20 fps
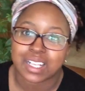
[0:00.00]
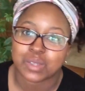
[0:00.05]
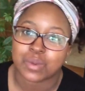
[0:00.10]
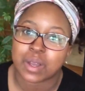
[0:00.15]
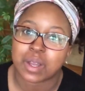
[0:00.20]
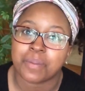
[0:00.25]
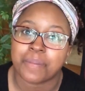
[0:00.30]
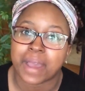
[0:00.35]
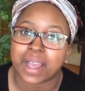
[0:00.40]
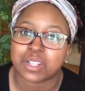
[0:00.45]

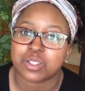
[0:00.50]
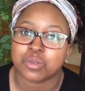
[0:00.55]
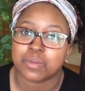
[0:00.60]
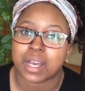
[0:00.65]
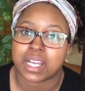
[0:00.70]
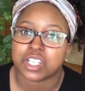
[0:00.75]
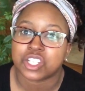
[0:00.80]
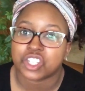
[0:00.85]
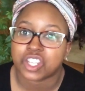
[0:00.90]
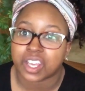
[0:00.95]
welcome back to
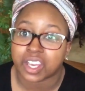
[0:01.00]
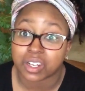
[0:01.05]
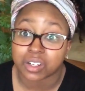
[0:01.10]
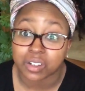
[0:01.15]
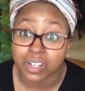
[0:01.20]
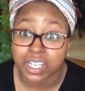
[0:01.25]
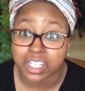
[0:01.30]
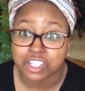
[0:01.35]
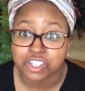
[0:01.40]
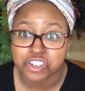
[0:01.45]
my channel.
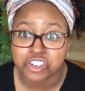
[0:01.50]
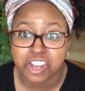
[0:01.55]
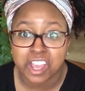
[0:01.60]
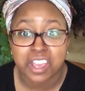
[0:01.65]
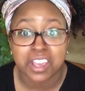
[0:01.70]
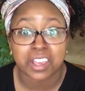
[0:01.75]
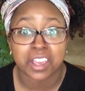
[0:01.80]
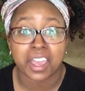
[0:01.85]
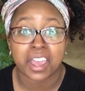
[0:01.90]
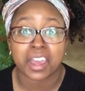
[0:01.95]
It's
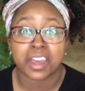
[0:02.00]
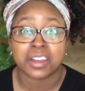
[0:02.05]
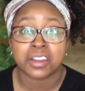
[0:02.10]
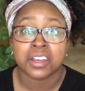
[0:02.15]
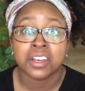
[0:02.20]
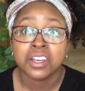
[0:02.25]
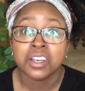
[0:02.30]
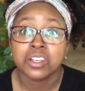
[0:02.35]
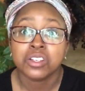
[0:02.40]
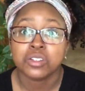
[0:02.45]
Shai again.
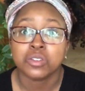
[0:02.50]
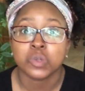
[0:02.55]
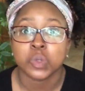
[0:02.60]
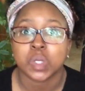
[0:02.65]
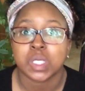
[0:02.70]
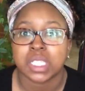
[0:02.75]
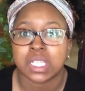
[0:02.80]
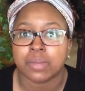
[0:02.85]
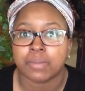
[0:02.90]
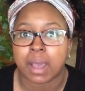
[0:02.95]
You
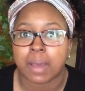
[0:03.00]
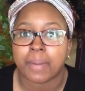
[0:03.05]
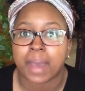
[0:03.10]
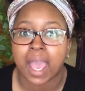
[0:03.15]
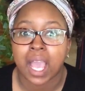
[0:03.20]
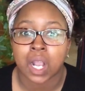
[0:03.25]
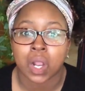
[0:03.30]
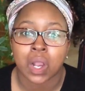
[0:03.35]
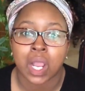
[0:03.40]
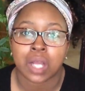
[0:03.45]
see my
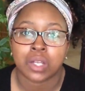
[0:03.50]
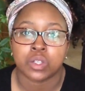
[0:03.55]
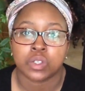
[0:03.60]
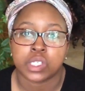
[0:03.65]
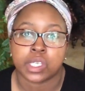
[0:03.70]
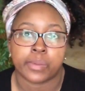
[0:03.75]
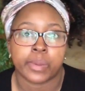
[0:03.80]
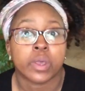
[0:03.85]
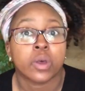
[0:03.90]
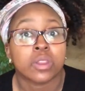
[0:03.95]
background, you
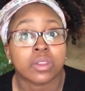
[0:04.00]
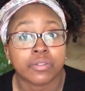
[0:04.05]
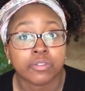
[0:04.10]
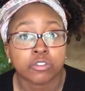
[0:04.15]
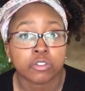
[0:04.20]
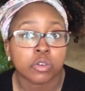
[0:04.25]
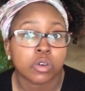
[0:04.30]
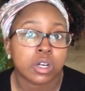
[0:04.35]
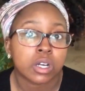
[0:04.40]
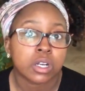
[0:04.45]
see me on the
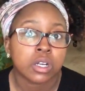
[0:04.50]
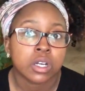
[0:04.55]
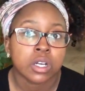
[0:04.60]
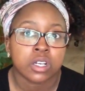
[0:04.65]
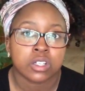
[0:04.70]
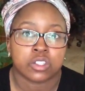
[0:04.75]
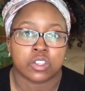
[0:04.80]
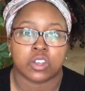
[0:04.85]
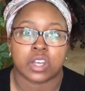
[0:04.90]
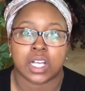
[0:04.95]
floor,
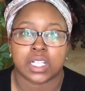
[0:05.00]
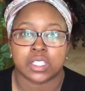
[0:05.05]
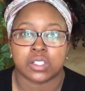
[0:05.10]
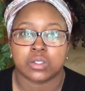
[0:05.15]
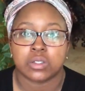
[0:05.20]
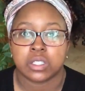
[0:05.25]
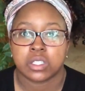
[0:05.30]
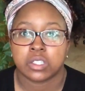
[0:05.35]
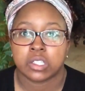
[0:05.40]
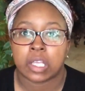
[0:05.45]
so you guys
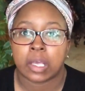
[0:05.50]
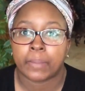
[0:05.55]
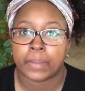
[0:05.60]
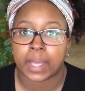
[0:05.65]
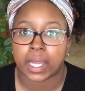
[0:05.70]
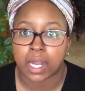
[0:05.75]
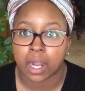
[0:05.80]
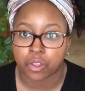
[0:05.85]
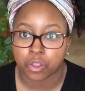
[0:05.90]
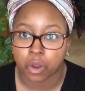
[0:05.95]
know this is going to
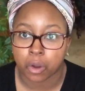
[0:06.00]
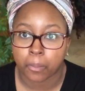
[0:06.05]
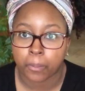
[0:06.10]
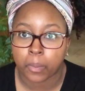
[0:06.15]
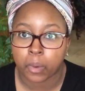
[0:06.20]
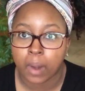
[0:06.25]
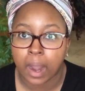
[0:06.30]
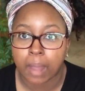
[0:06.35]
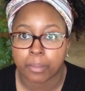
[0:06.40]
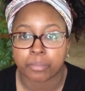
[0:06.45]
be another
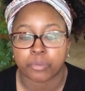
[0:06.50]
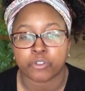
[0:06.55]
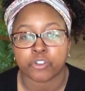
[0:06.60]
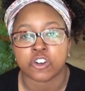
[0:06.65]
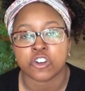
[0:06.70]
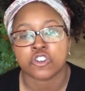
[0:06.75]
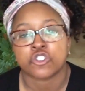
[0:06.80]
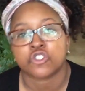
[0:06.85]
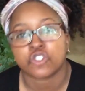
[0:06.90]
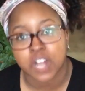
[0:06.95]
prep
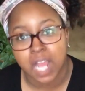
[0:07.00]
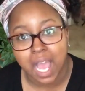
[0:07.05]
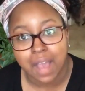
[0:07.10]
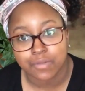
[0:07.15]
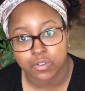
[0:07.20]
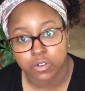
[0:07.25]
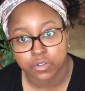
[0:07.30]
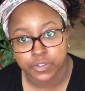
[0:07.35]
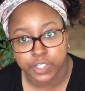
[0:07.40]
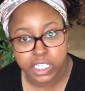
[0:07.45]
for a
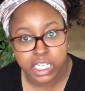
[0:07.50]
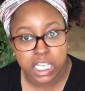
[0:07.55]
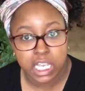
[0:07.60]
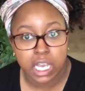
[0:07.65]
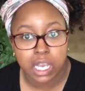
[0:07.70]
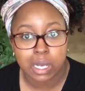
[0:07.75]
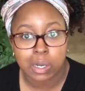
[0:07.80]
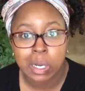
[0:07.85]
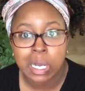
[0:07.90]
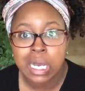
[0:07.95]
travel
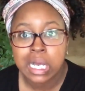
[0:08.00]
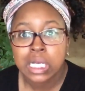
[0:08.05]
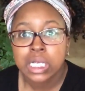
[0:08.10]
video.